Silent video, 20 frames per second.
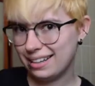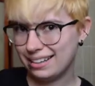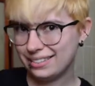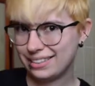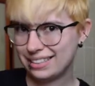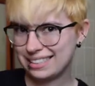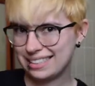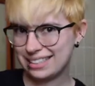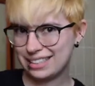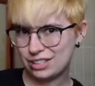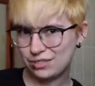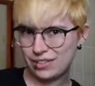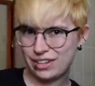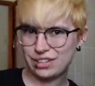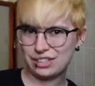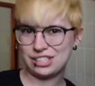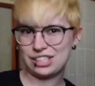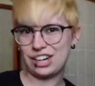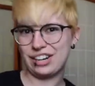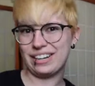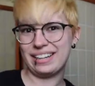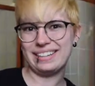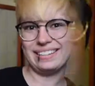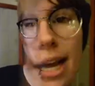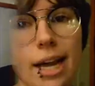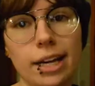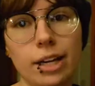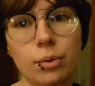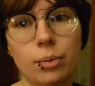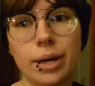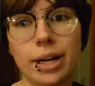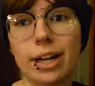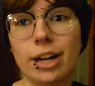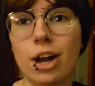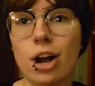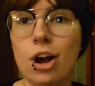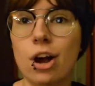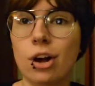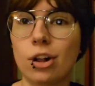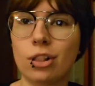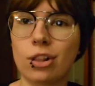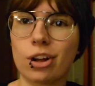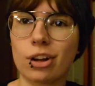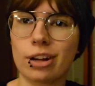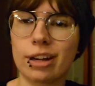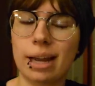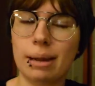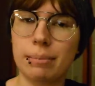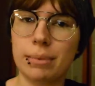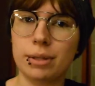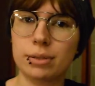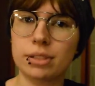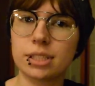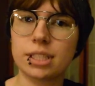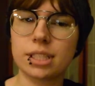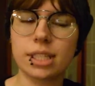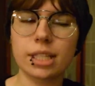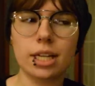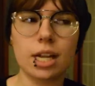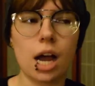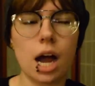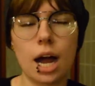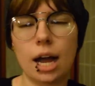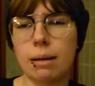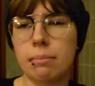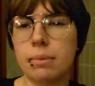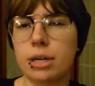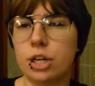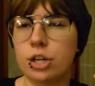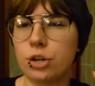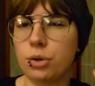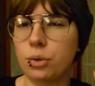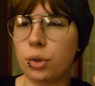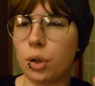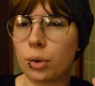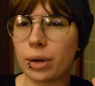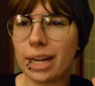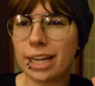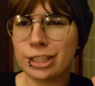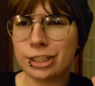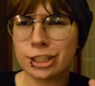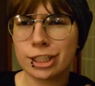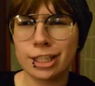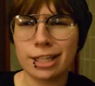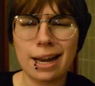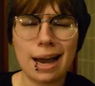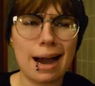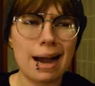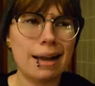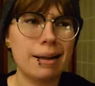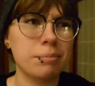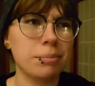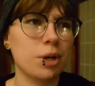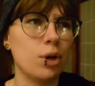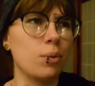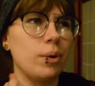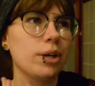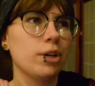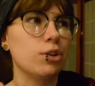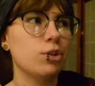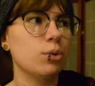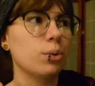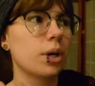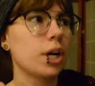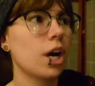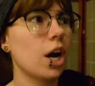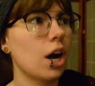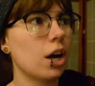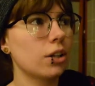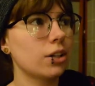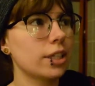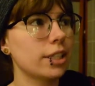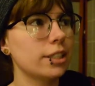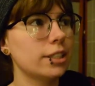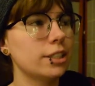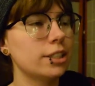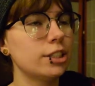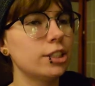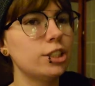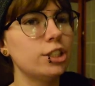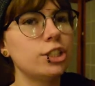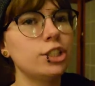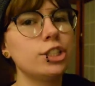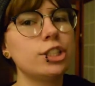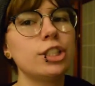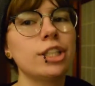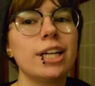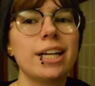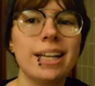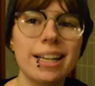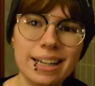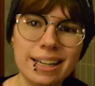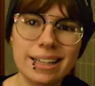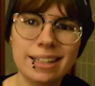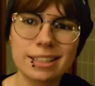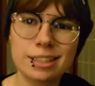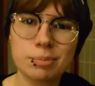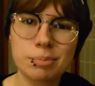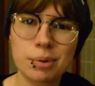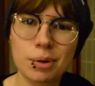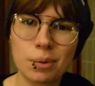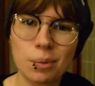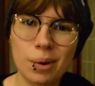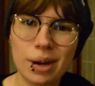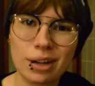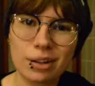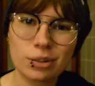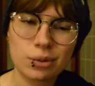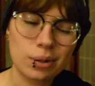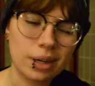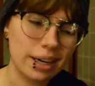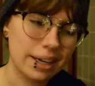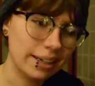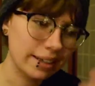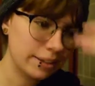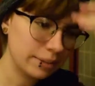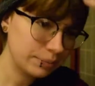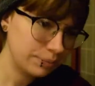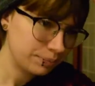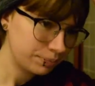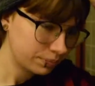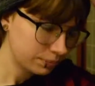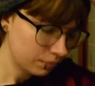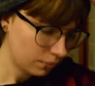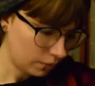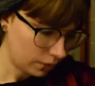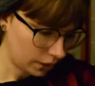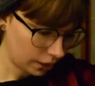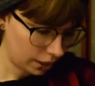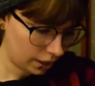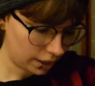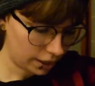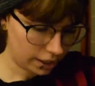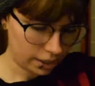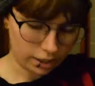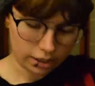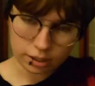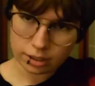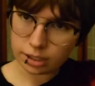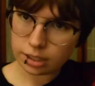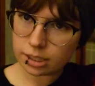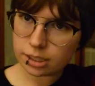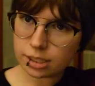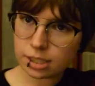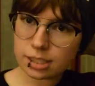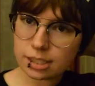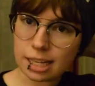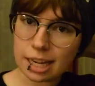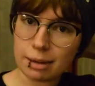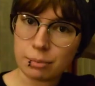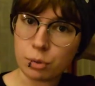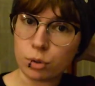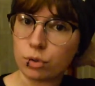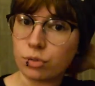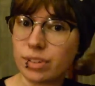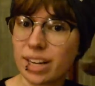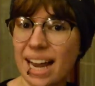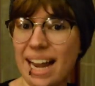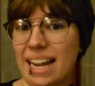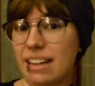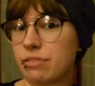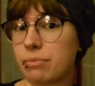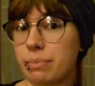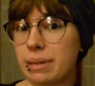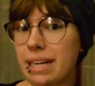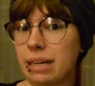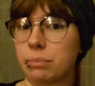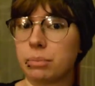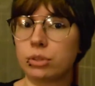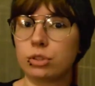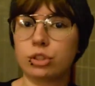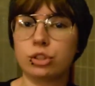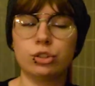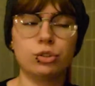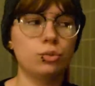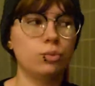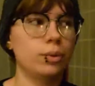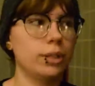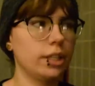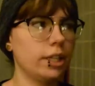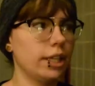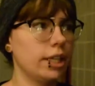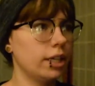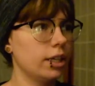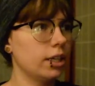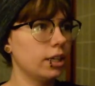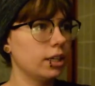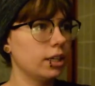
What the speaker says: let's get this video started. Anyway, long time no see. I'm in a new location. I'm going to college. It's been a wild ride. And since I moved, I haven't been able to really